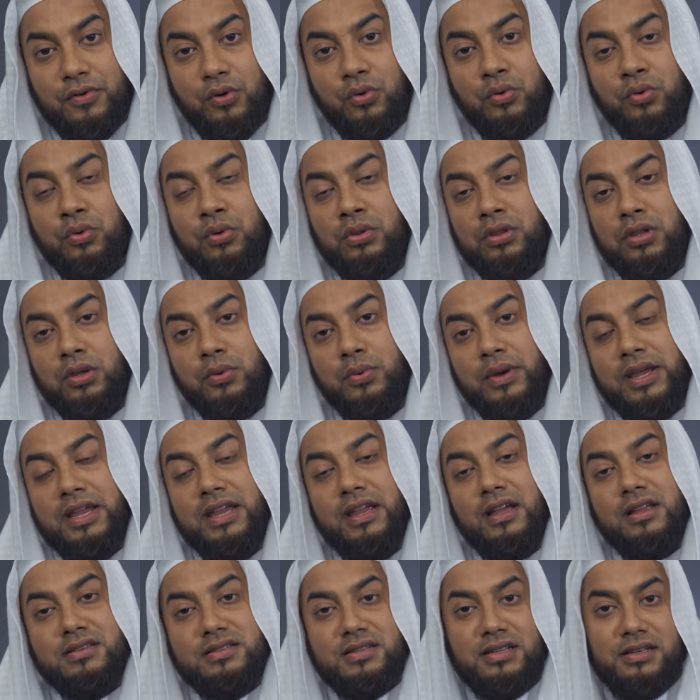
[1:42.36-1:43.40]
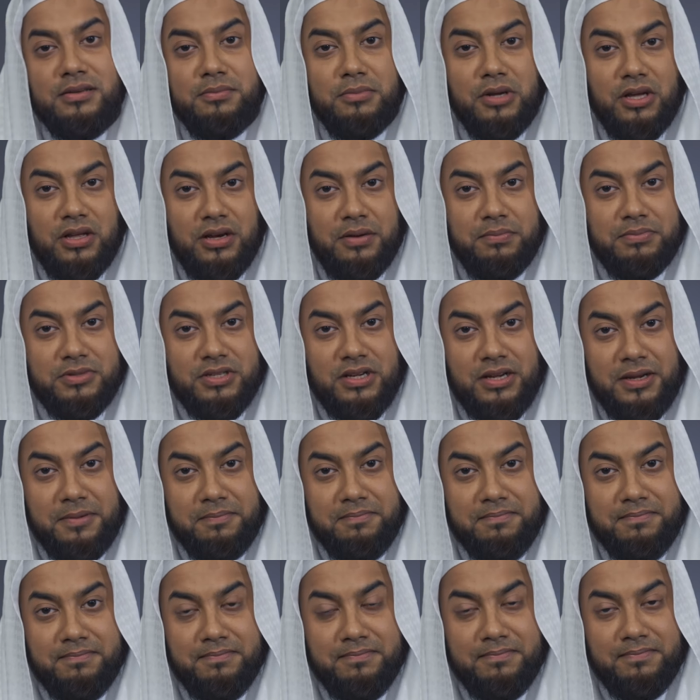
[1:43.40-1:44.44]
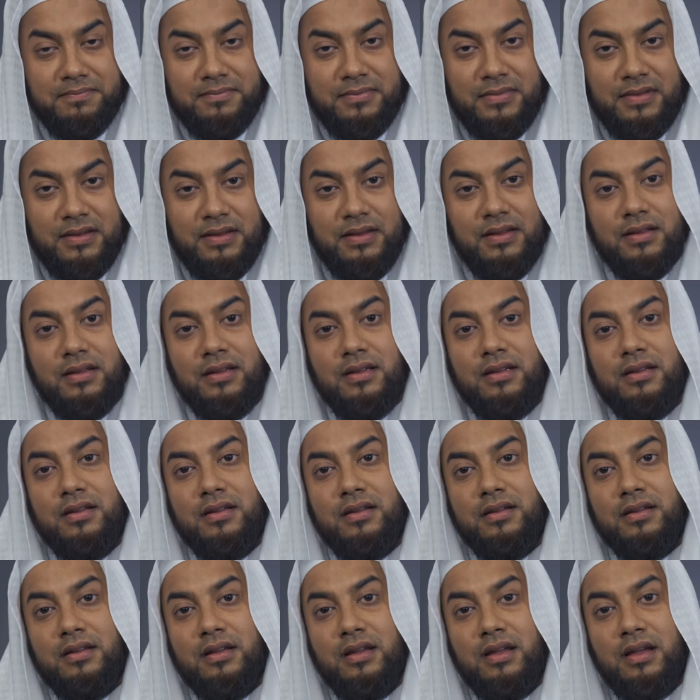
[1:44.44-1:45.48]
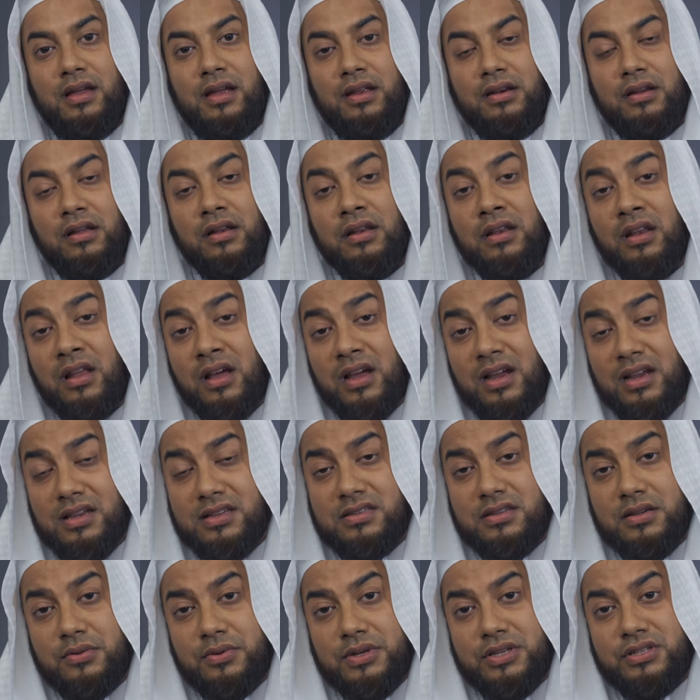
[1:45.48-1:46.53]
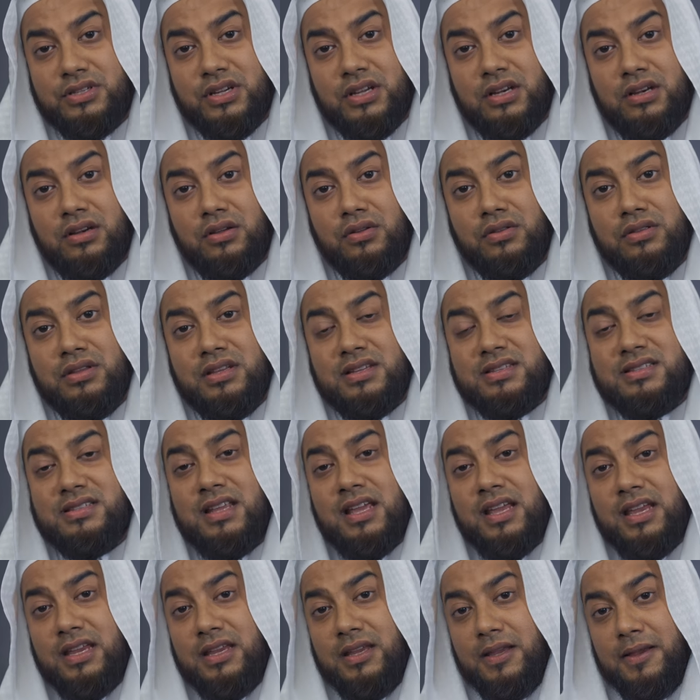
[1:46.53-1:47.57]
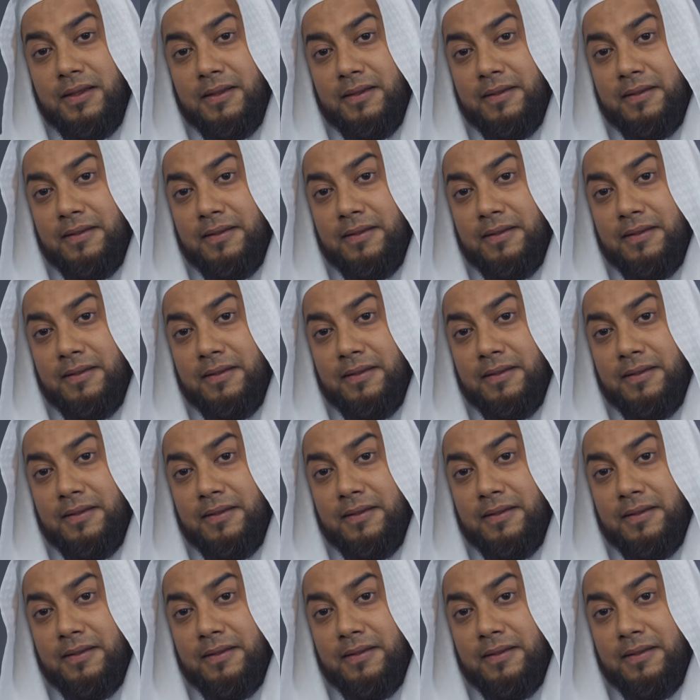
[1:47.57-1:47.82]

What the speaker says: all the way until Maghrib time. And Allah Azza wa Jal on this day